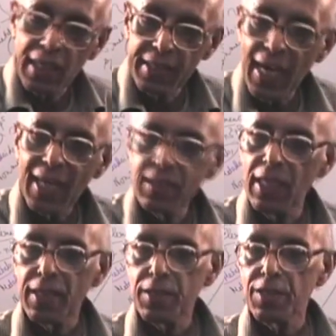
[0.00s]

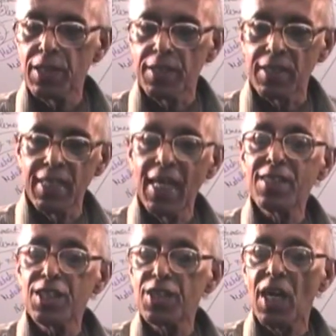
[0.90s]
conduct electricity.
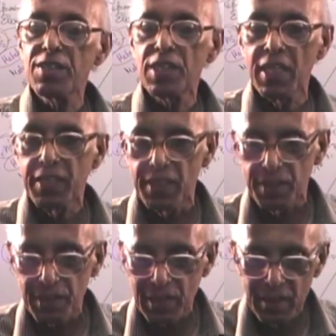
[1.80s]
They are the charge
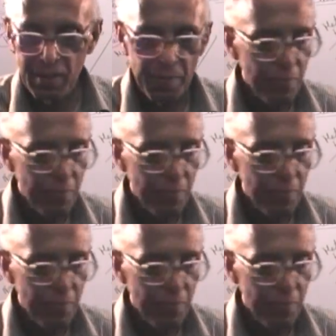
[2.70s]
carriers.